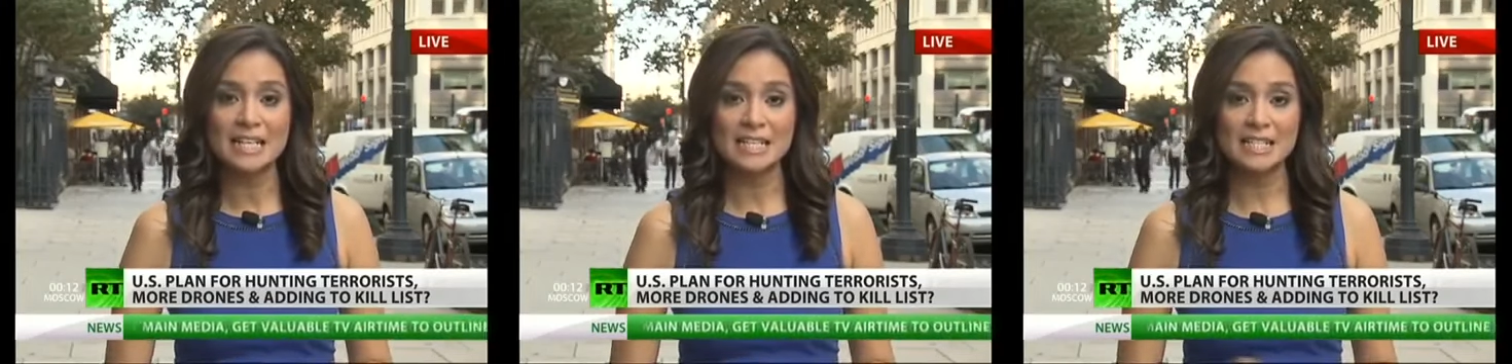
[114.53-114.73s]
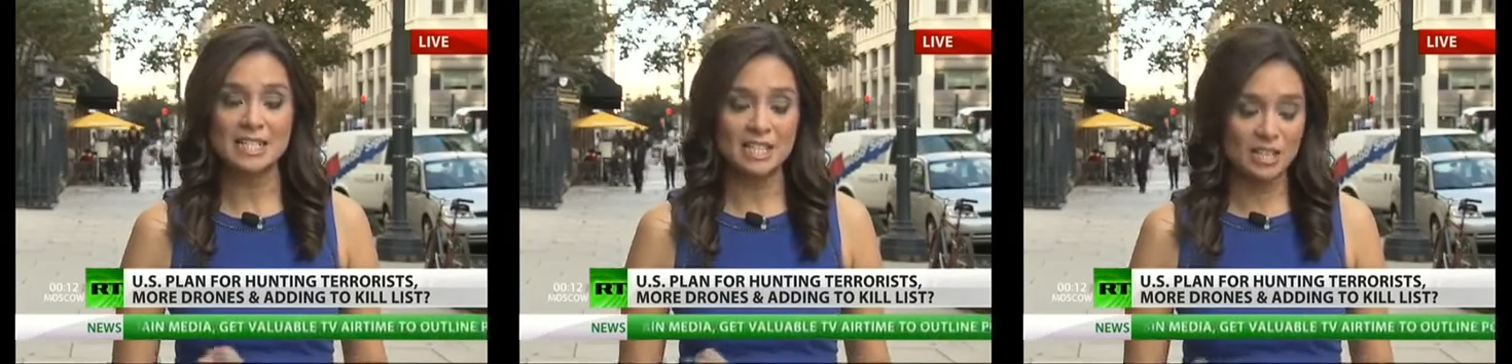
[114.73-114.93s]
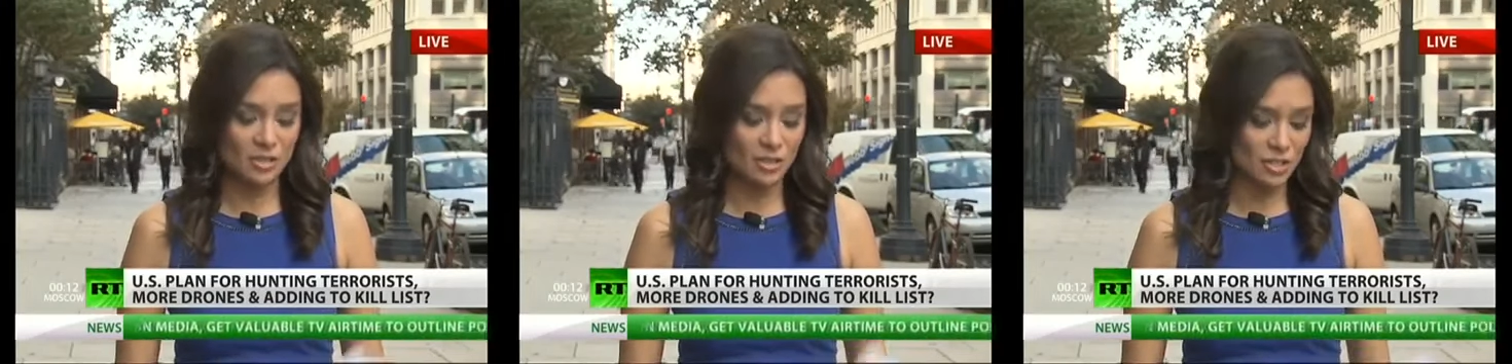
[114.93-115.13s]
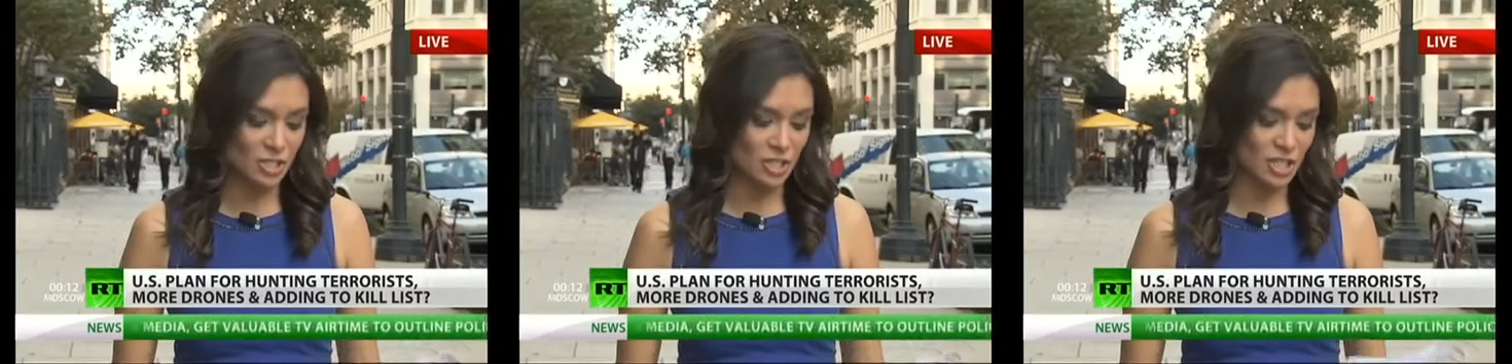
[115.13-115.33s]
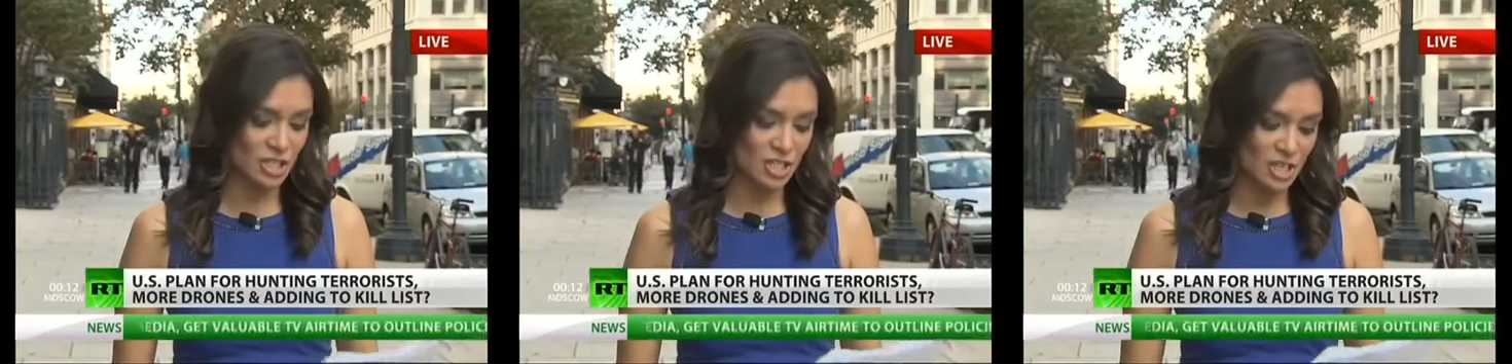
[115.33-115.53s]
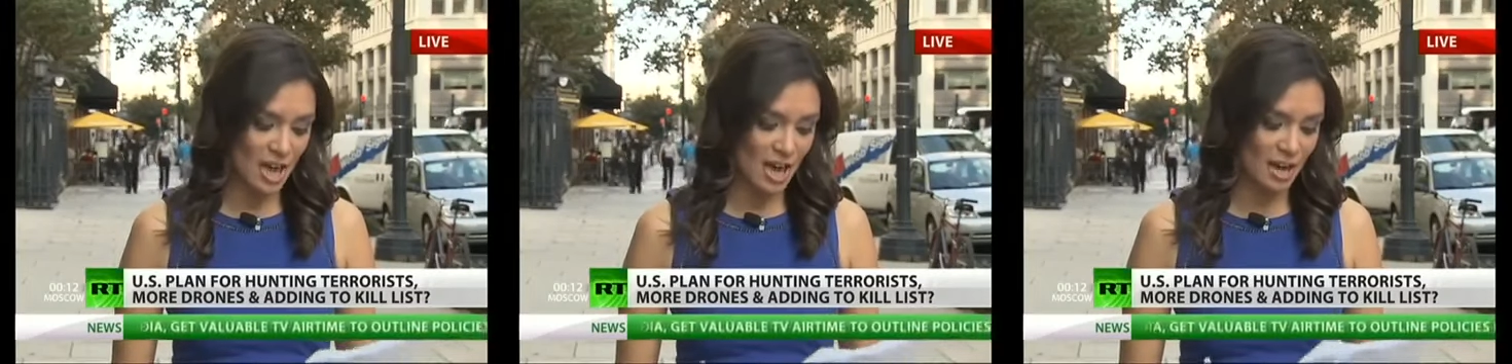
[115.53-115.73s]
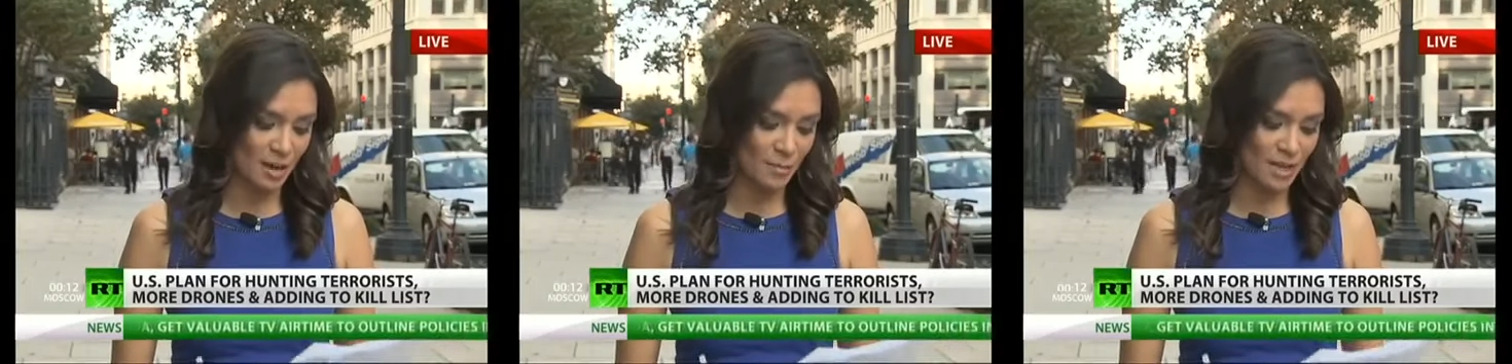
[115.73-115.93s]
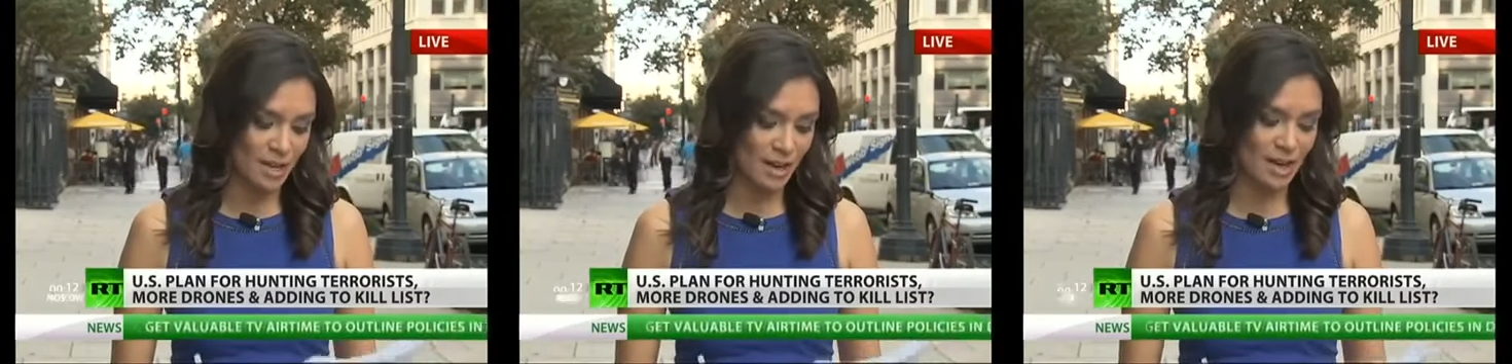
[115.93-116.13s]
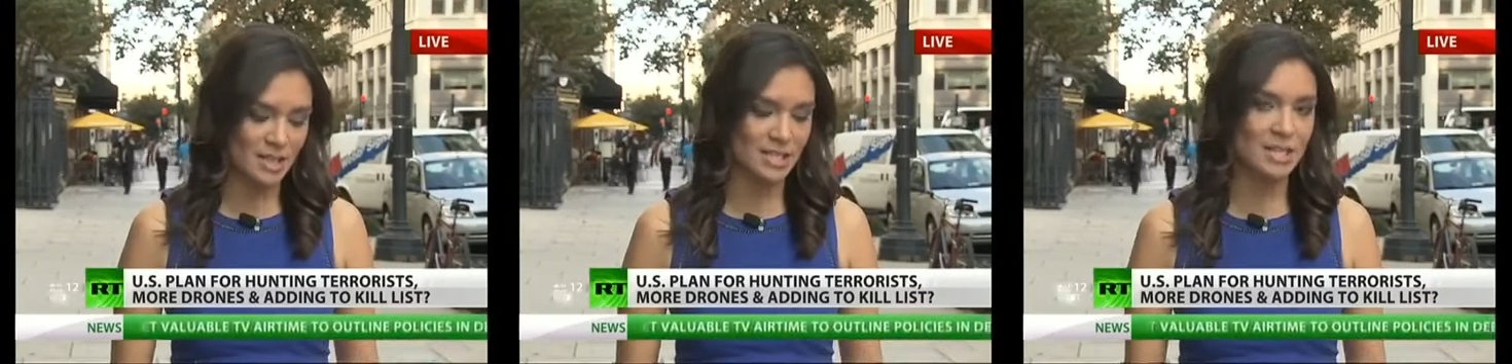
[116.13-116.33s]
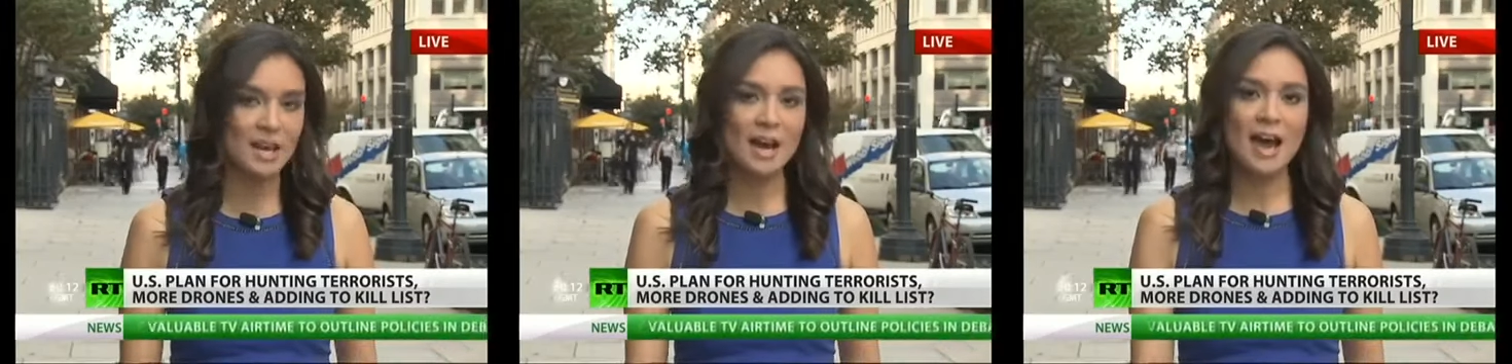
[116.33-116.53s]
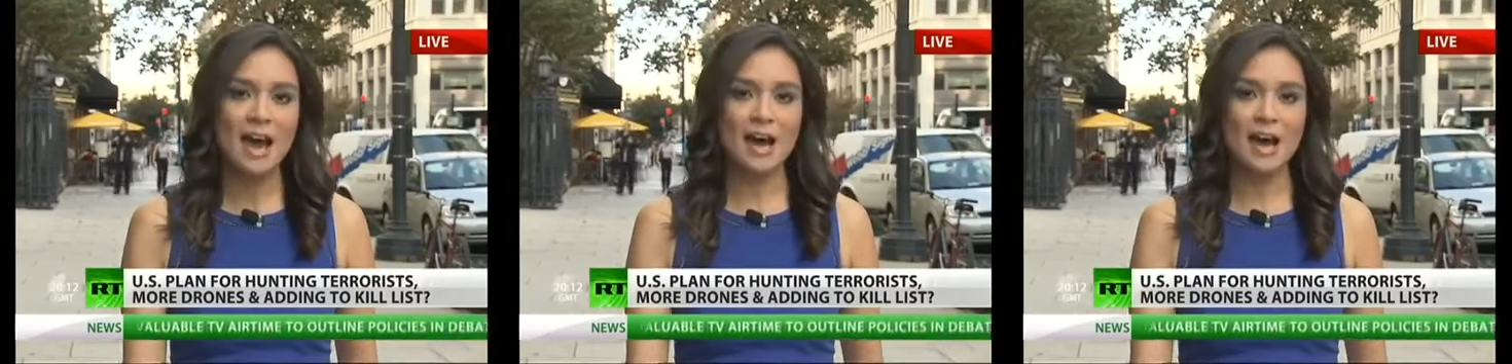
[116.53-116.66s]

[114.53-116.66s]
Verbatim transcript: is here to stay because,